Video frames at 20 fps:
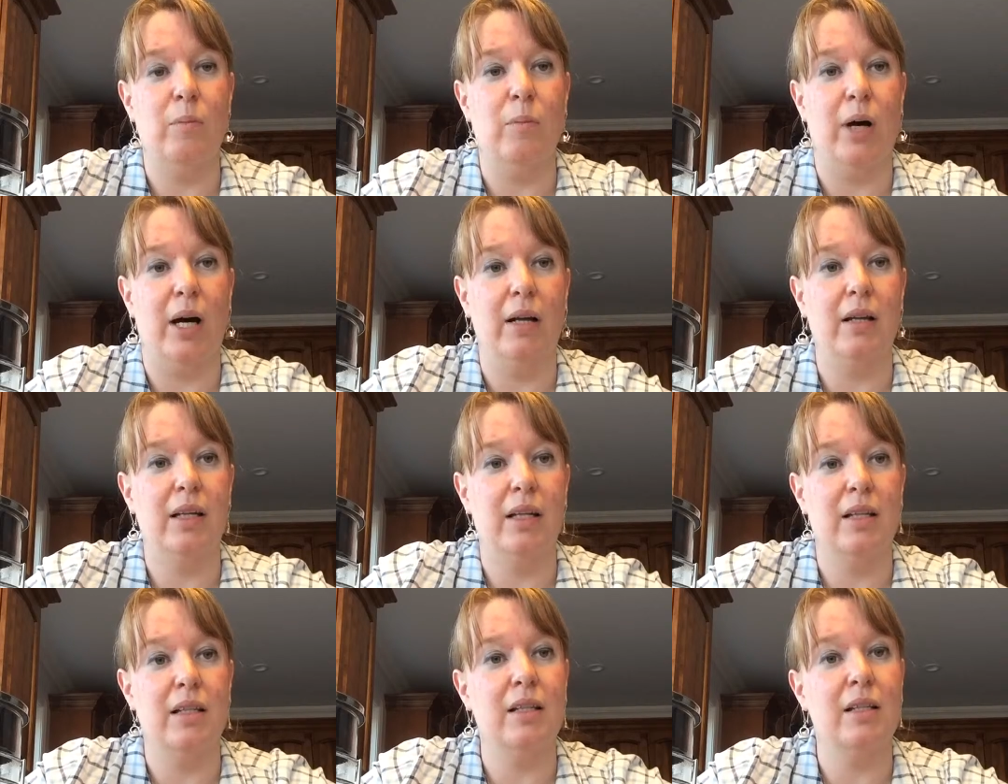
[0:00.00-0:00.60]
But
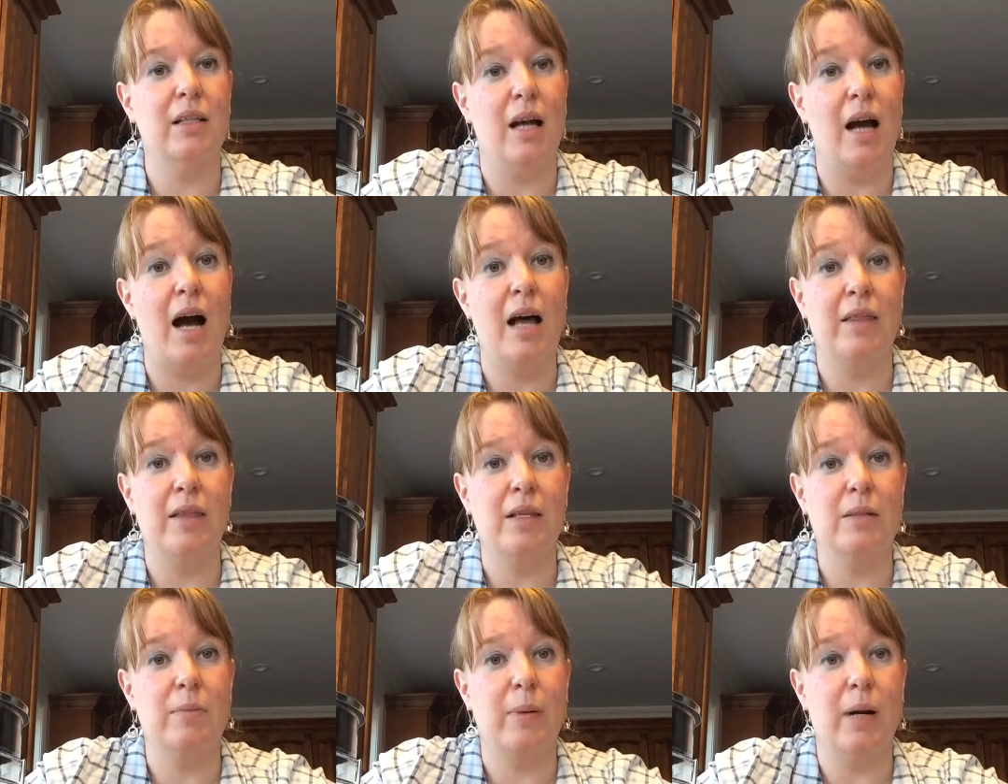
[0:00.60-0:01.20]
it's on
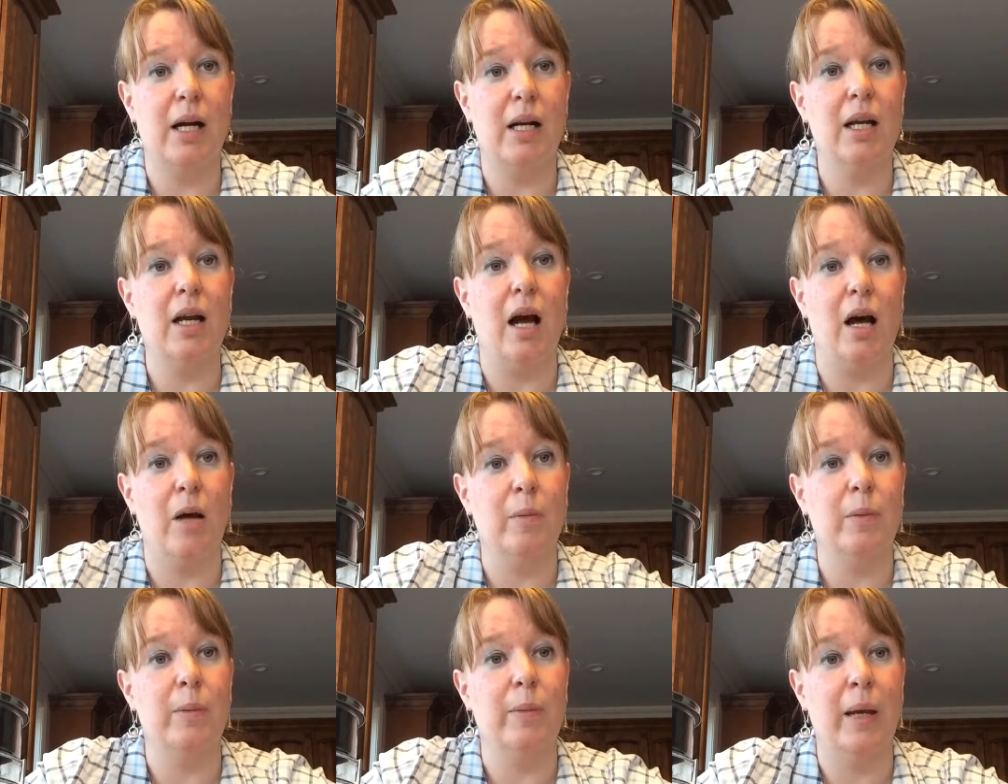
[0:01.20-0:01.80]
this party,
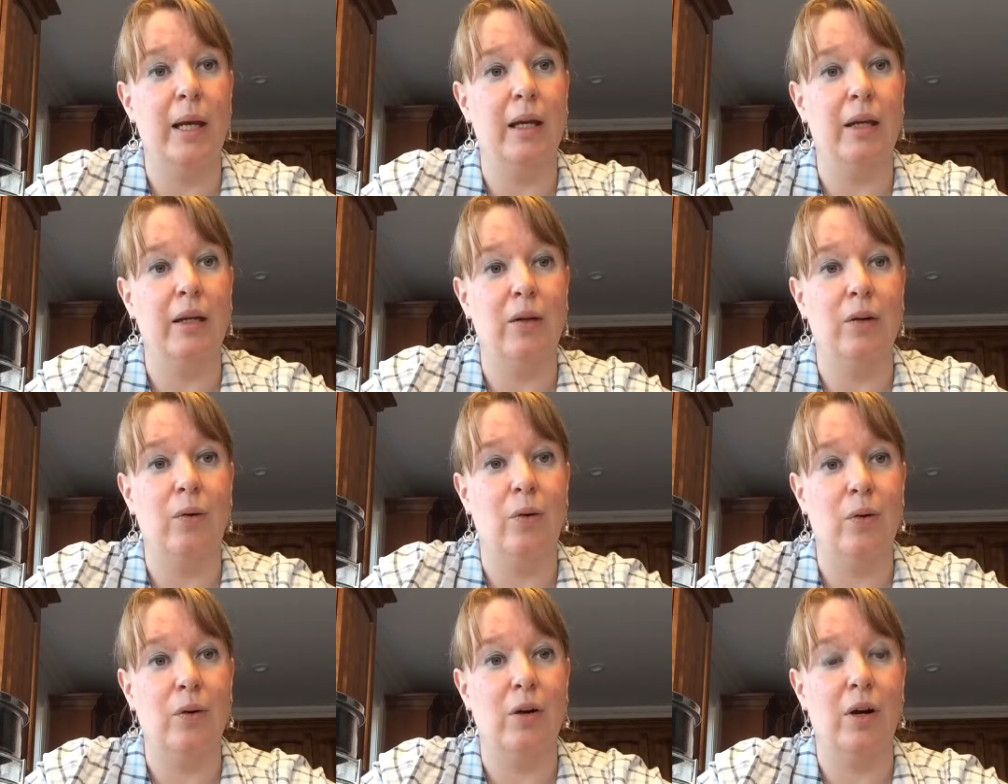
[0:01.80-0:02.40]
I'll be making
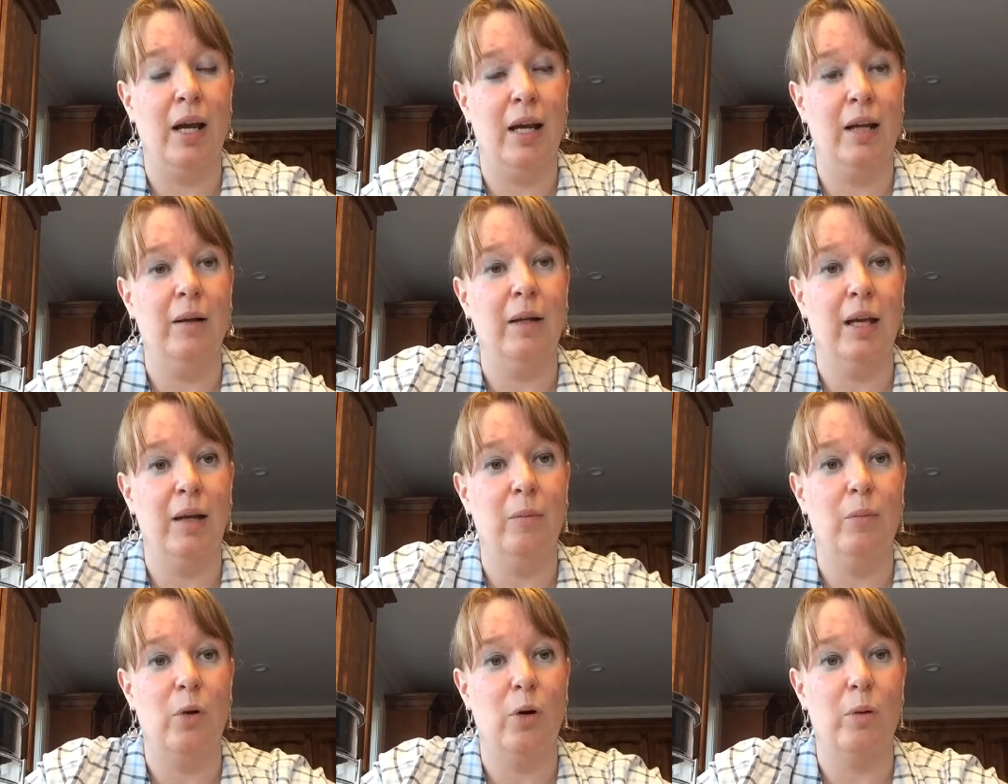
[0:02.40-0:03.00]
an order and
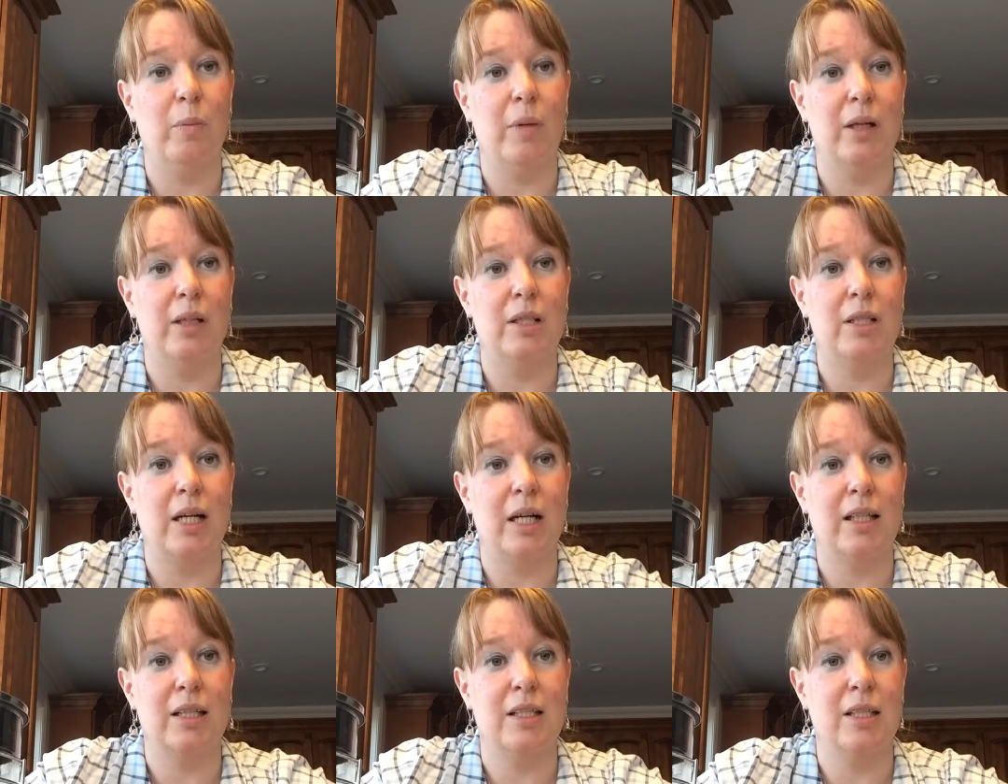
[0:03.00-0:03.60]
getting more of my
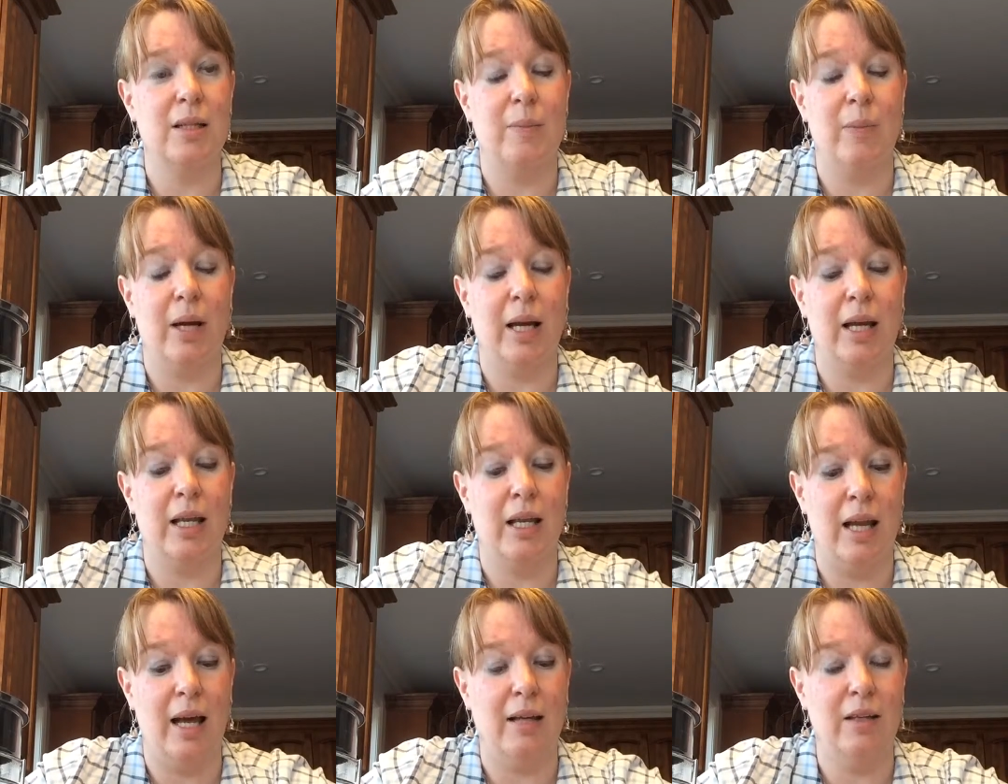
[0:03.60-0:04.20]
chocolate chip. I
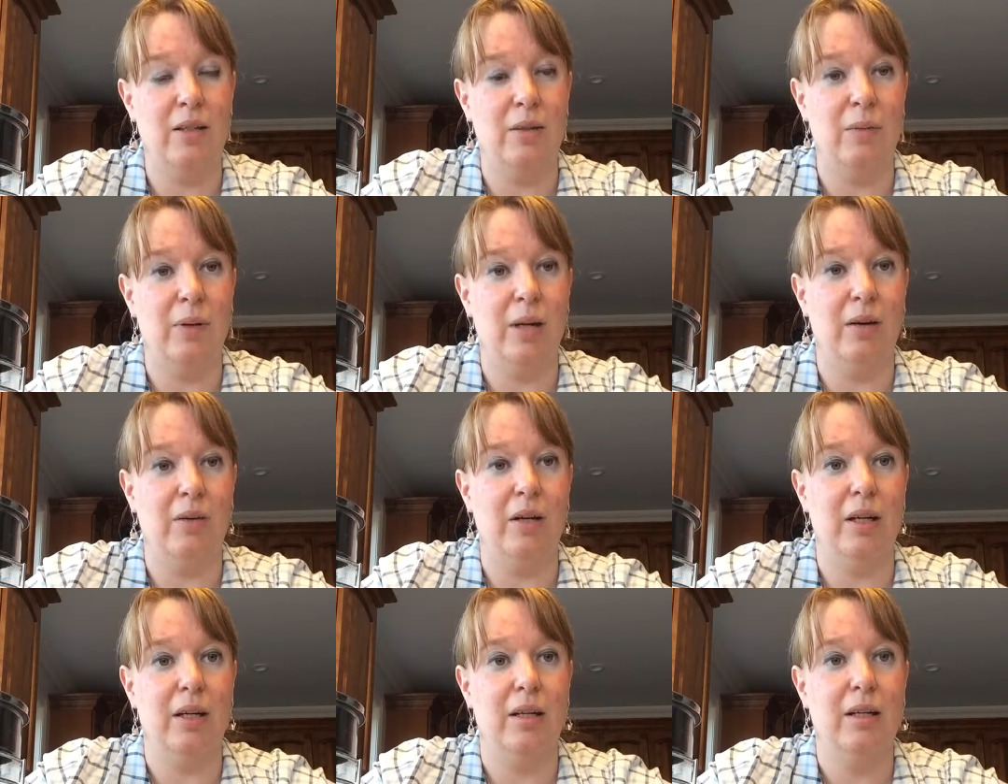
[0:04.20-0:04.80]
cannot do without
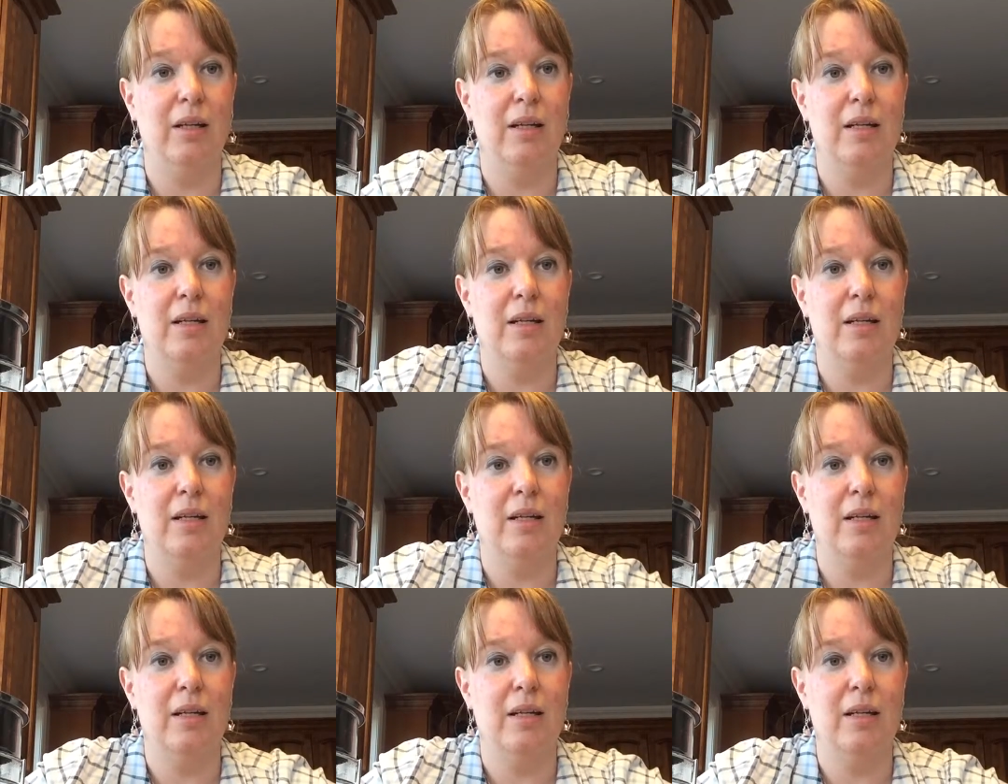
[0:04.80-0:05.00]
it.